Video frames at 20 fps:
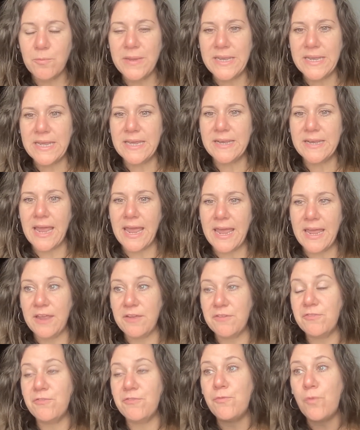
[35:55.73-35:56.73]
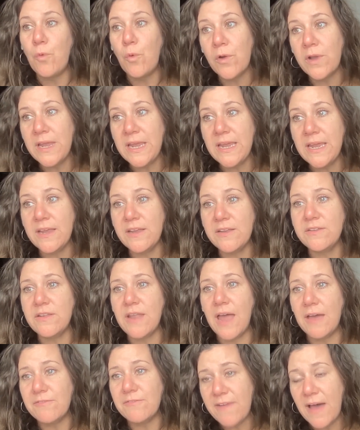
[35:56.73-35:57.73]
we need a
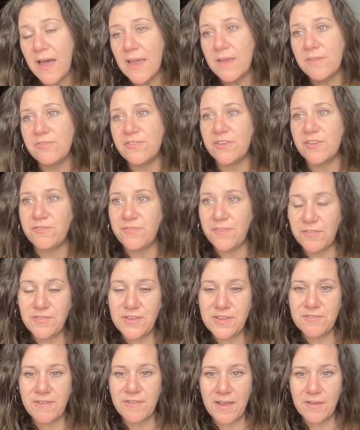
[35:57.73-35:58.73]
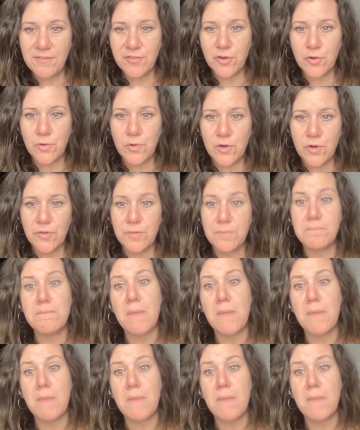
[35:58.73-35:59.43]
45 to 55-year-old